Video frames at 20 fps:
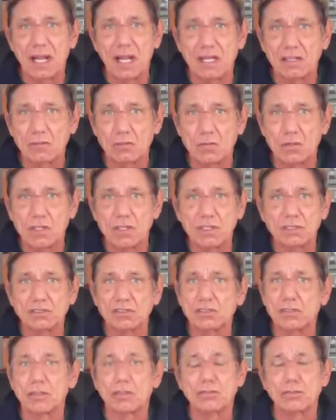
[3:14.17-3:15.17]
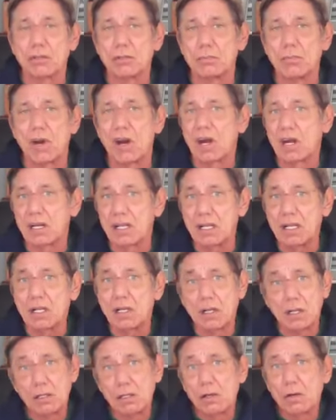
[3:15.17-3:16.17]
Edwards or Cromartie
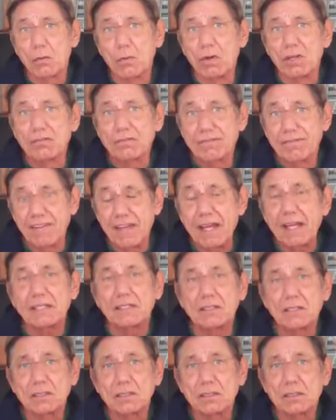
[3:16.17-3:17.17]
would fit